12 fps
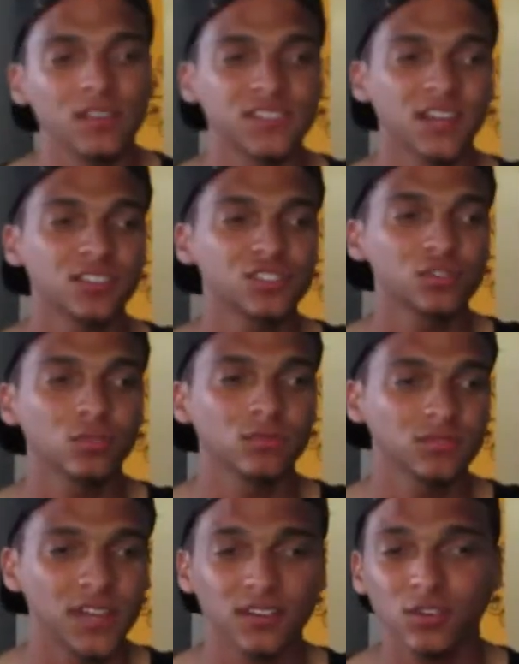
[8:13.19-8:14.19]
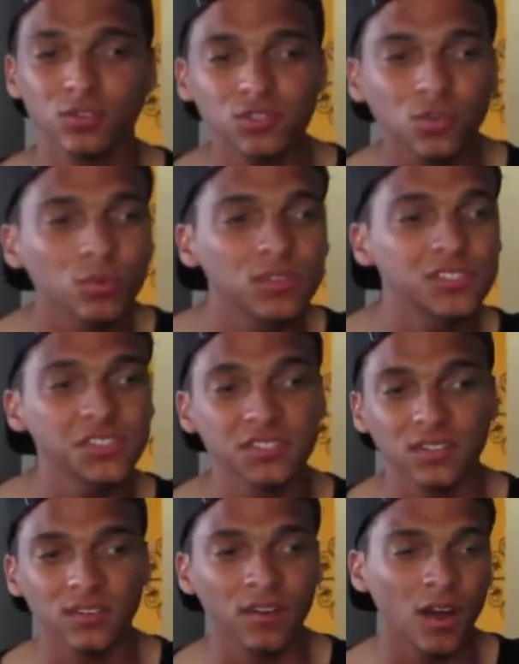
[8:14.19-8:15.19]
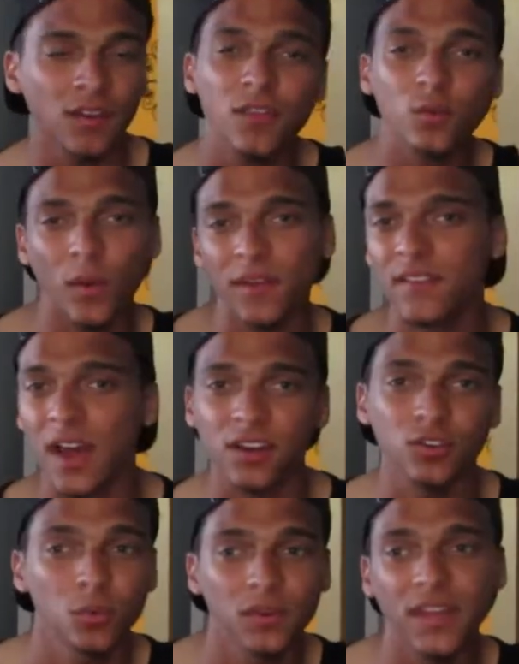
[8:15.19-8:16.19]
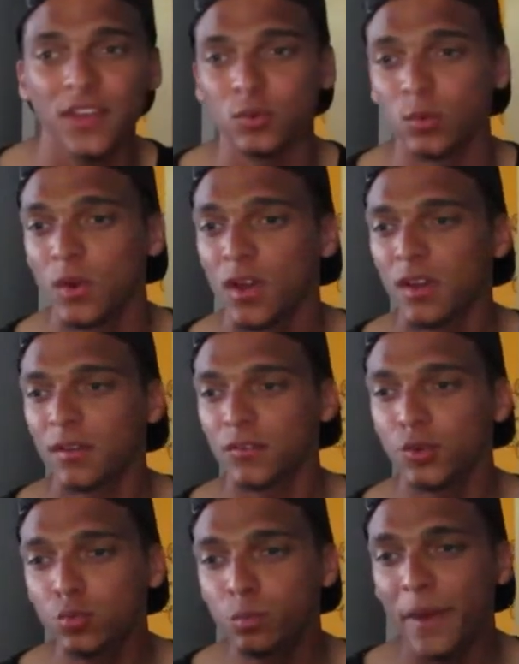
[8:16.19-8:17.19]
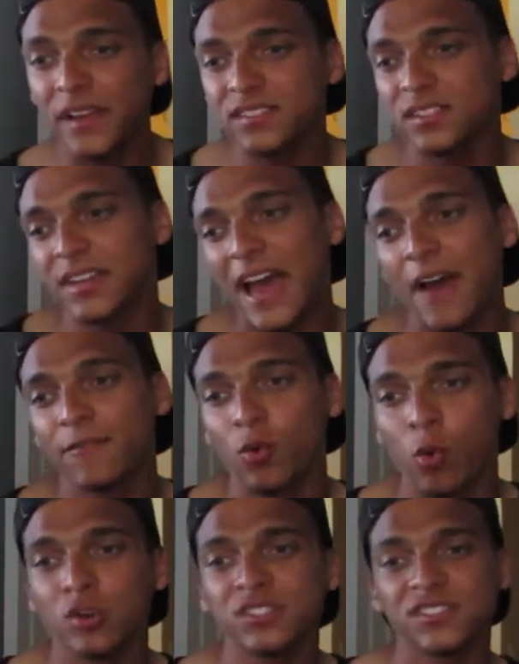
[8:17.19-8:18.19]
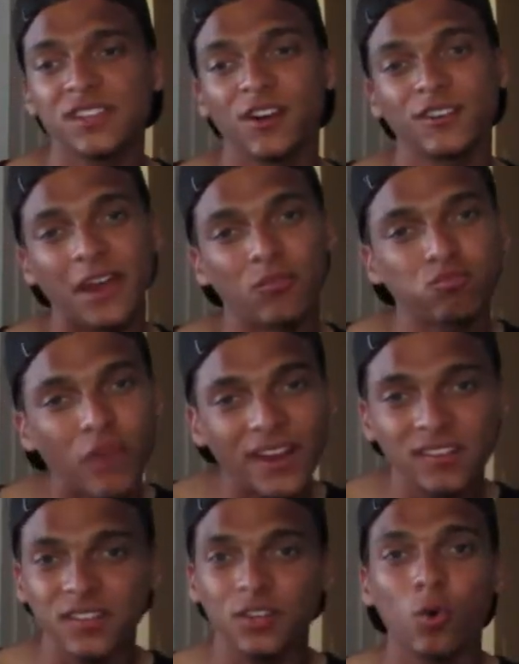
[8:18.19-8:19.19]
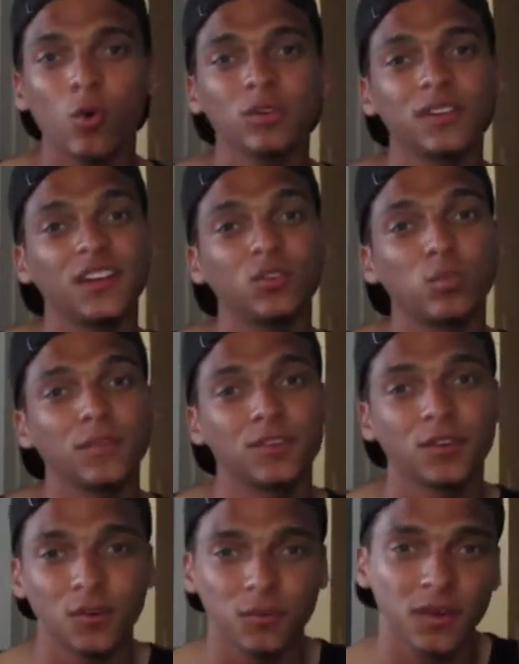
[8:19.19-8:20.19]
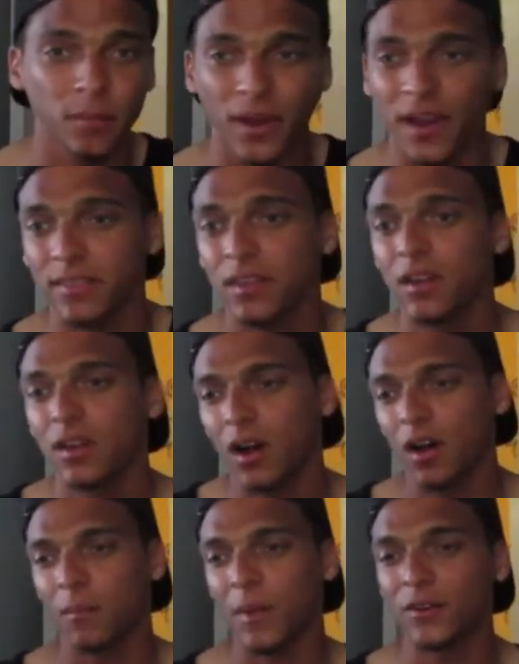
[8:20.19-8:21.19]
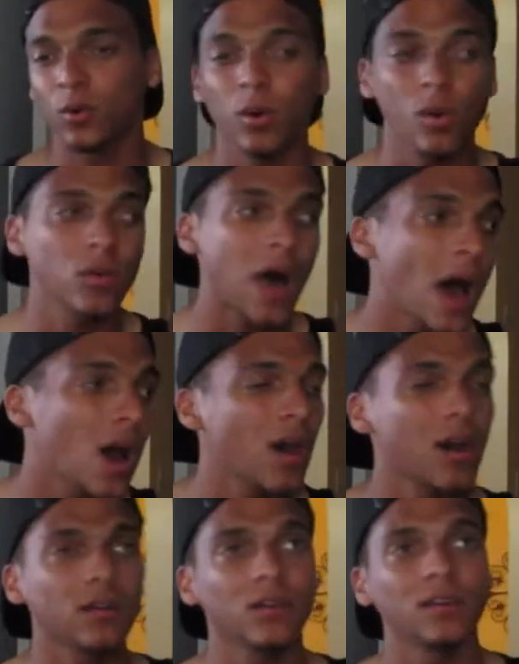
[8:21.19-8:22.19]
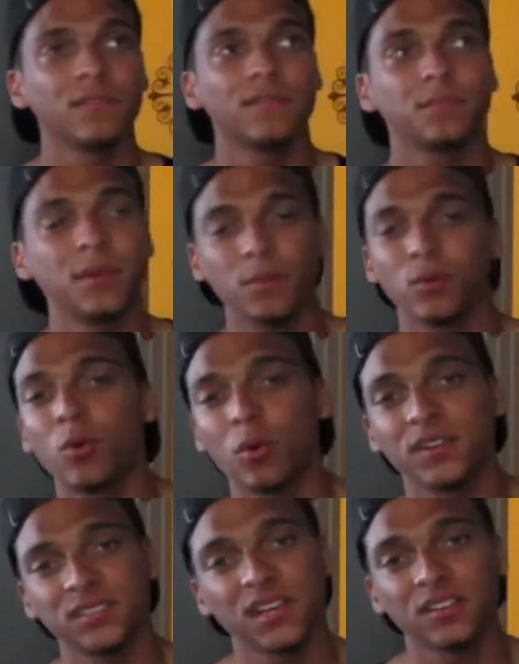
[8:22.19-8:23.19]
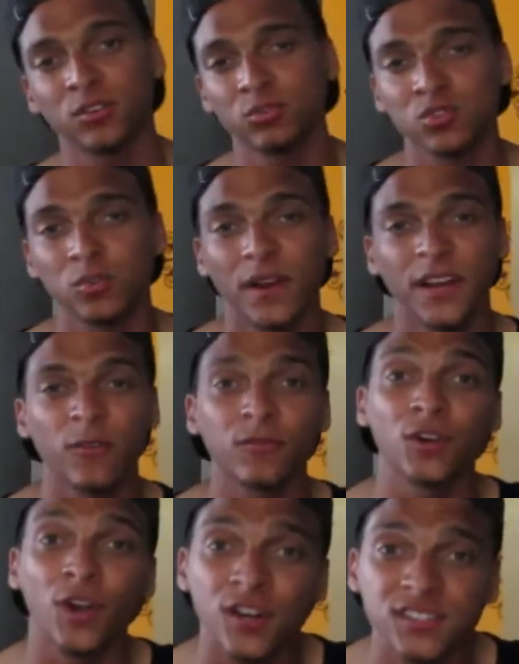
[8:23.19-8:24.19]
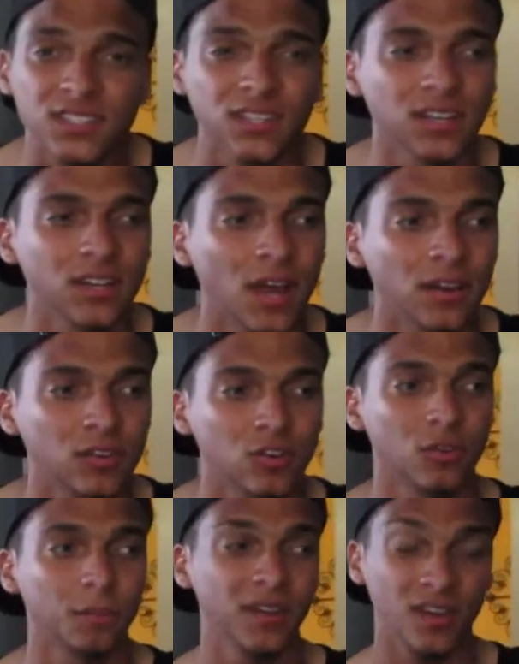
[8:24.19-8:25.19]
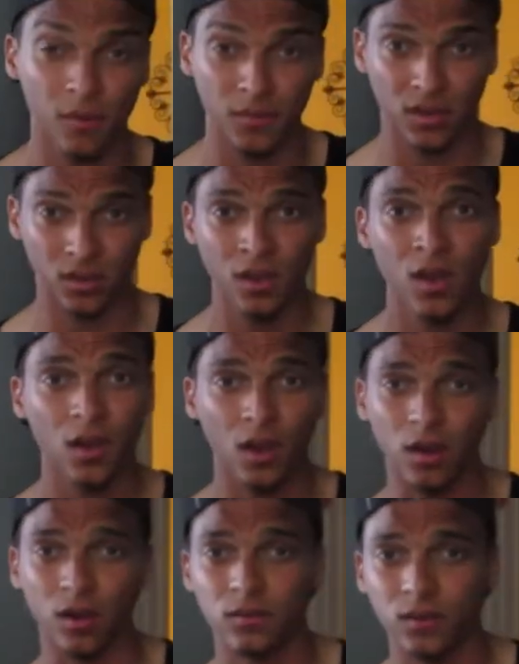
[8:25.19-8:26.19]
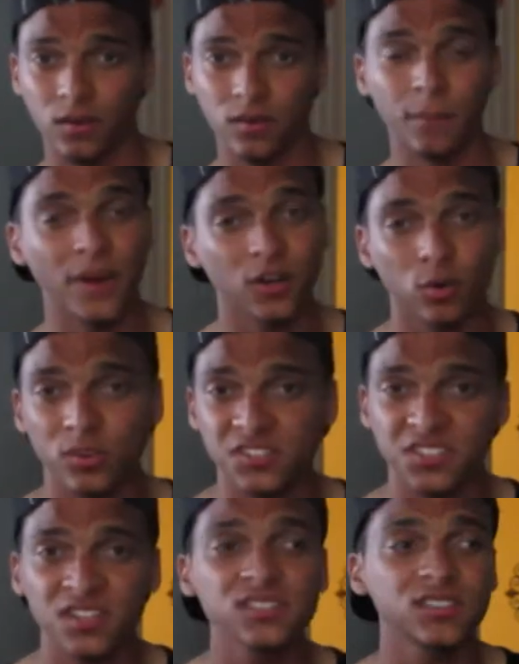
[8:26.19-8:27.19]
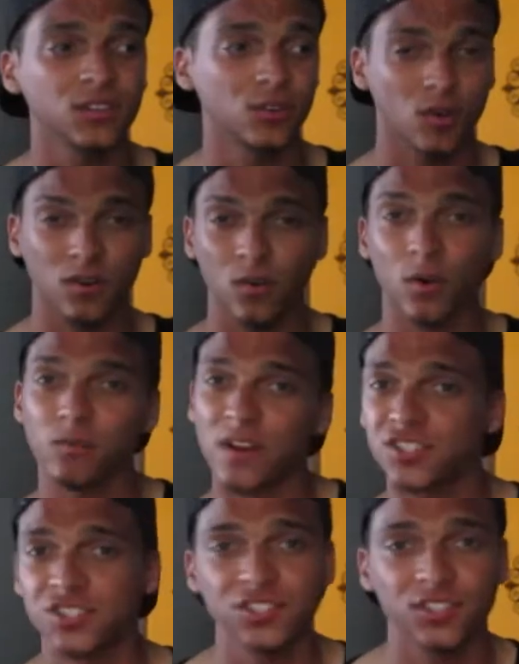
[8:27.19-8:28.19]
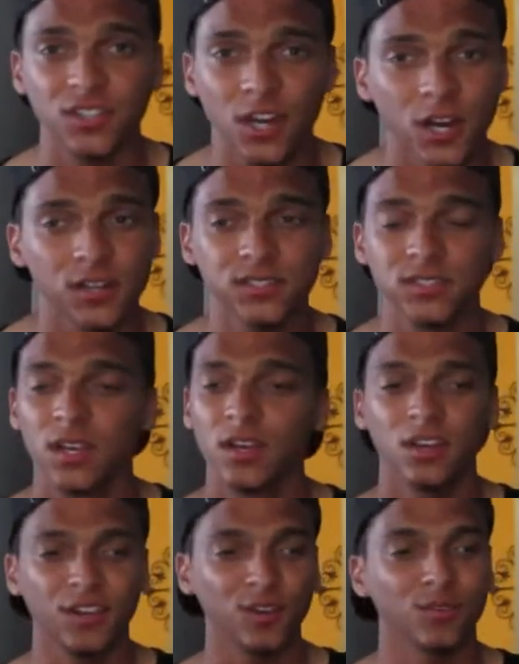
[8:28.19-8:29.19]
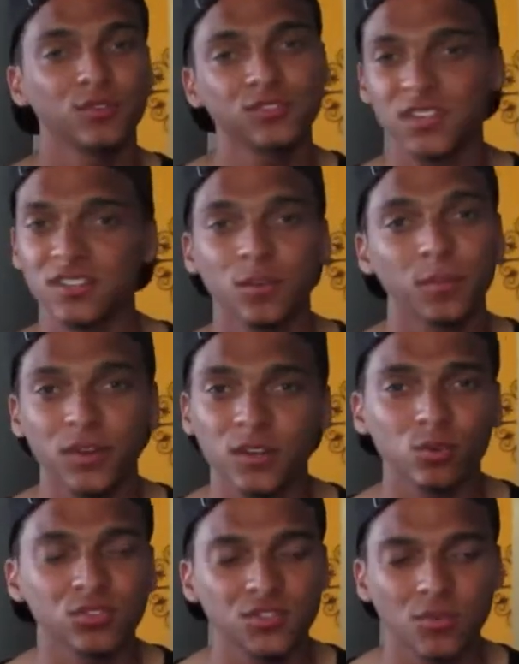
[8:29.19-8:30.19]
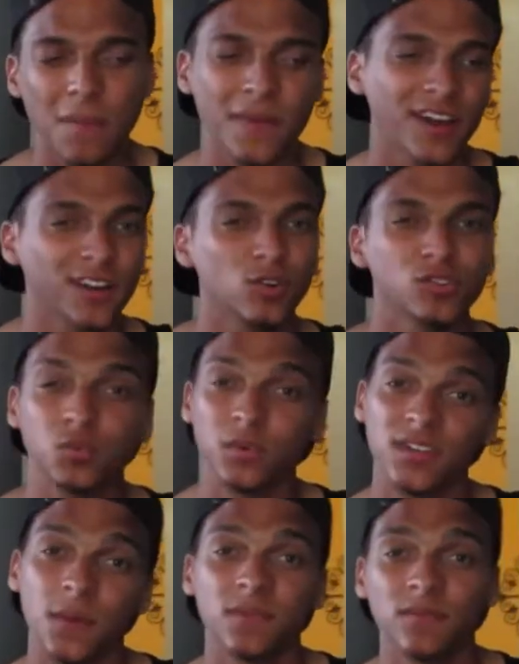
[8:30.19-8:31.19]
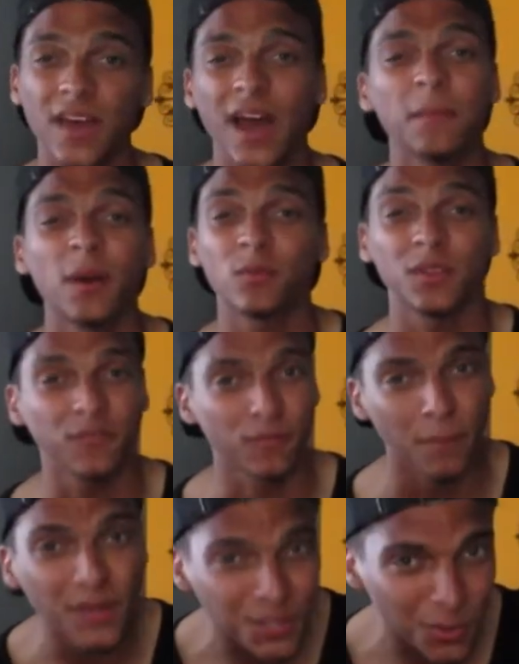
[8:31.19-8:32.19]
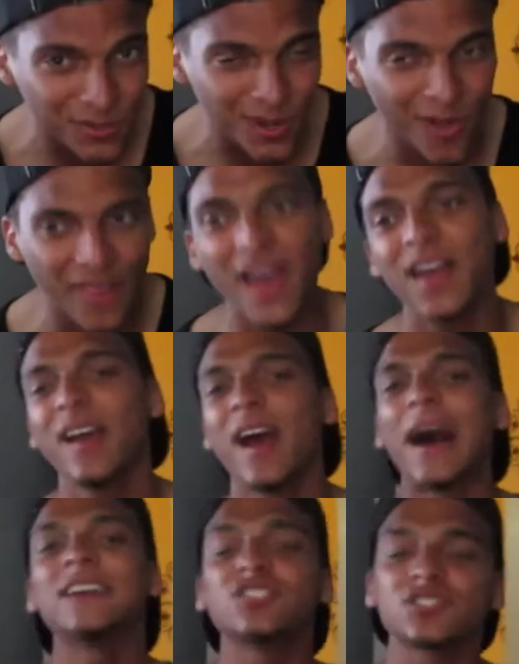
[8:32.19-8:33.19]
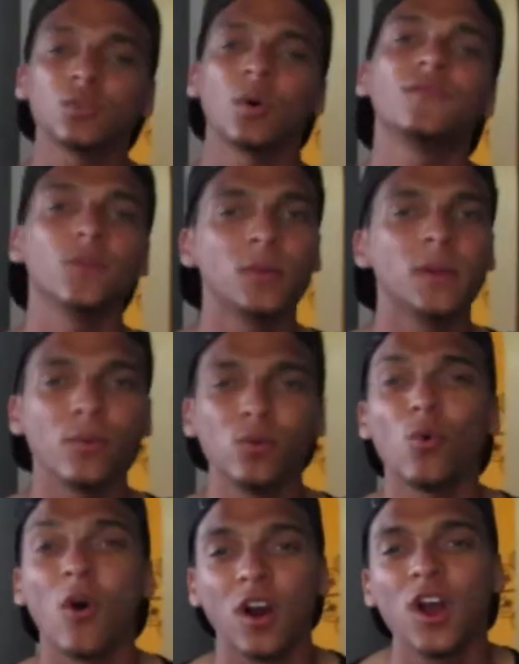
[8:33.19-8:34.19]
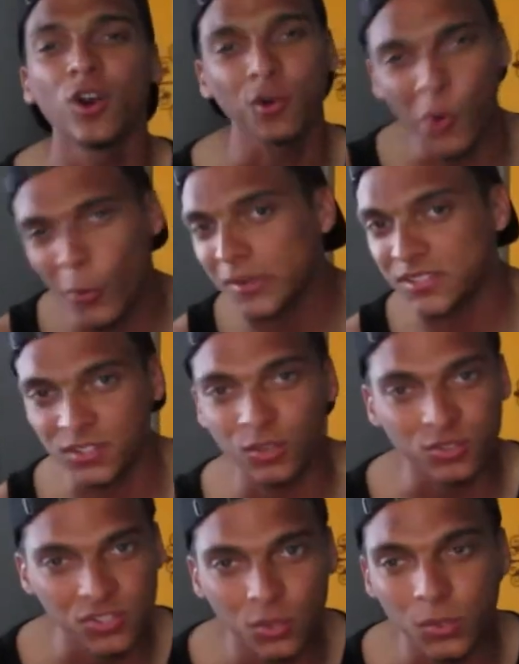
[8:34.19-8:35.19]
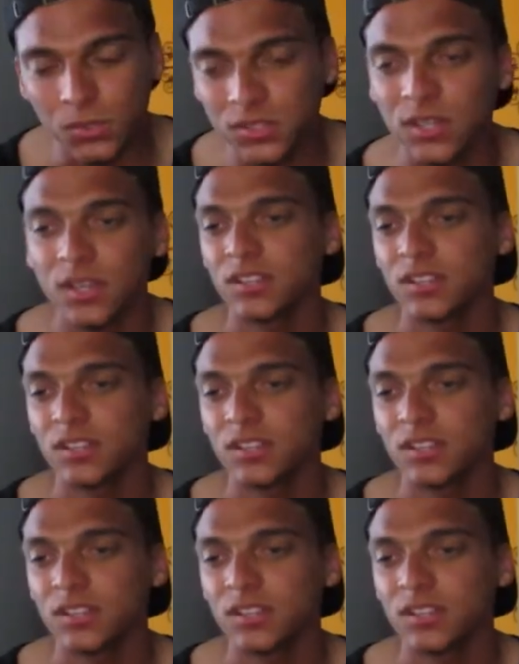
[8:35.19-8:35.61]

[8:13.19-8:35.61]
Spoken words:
Technical school is just another way of kind of doing that. You basically have courses that are directly correlated with your career path. I know a lot of people going to technical school right now for nursing and becoming a medical assistant or a registered nurse. Those things are pretty cool too. I'm not going to go too in depth in that. I'm not really familiar with all that. I just know a few people who are going to those schools.